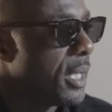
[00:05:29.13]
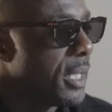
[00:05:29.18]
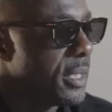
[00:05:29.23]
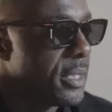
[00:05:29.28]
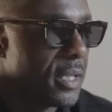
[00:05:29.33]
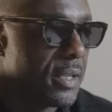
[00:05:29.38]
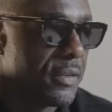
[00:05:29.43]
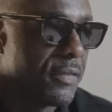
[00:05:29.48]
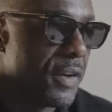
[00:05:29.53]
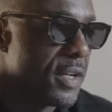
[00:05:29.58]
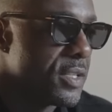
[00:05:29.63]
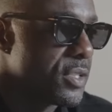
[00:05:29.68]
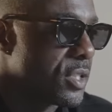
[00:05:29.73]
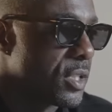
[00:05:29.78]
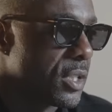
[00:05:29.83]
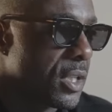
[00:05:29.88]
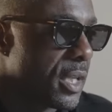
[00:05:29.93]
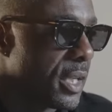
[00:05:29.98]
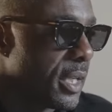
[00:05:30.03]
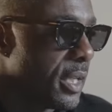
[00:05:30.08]
And then
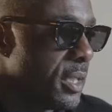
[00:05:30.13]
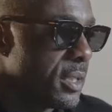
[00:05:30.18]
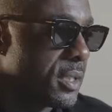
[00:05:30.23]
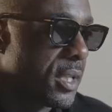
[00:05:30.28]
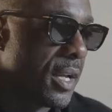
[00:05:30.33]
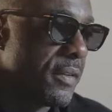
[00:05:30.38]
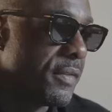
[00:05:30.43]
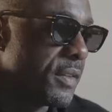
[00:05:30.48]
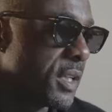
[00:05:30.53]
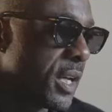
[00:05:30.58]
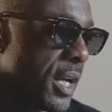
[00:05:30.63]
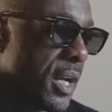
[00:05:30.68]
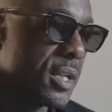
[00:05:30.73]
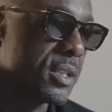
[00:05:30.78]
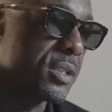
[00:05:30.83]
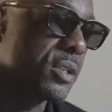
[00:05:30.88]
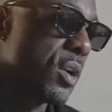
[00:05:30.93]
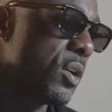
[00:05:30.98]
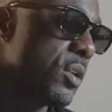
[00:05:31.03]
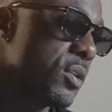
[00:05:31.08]
eventually, David
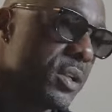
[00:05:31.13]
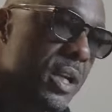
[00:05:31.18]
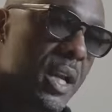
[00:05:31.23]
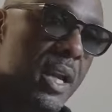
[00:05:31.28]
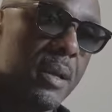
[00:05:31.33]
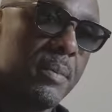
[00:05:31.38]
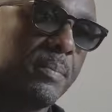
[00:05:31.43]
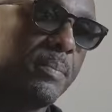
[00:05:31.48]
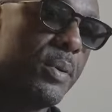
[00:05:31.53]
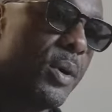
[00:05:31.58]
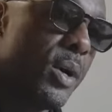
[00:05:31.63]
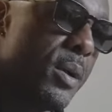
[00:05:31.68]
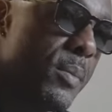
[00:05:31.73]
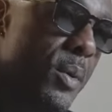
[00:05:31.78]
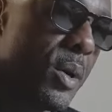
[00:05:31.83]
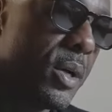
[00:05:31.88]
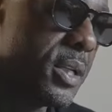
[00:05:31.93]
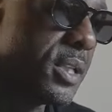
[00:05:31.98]
Guetta's gone, yeah, put him on,